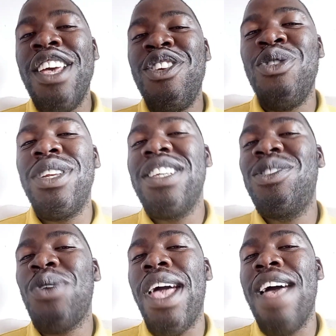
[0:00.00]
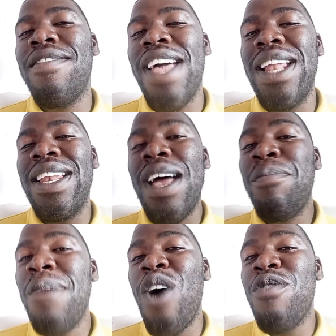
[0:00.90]
you need to have a
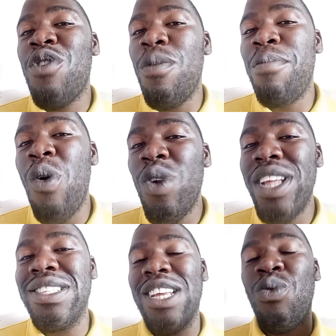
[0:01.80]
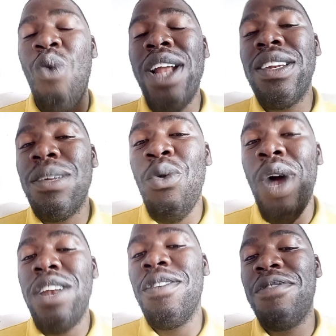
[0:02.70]
number of components, and
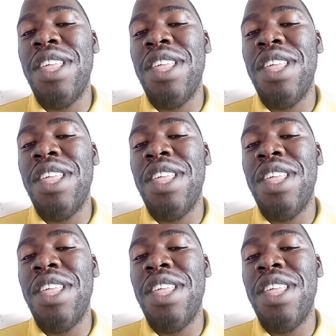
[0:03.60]
one of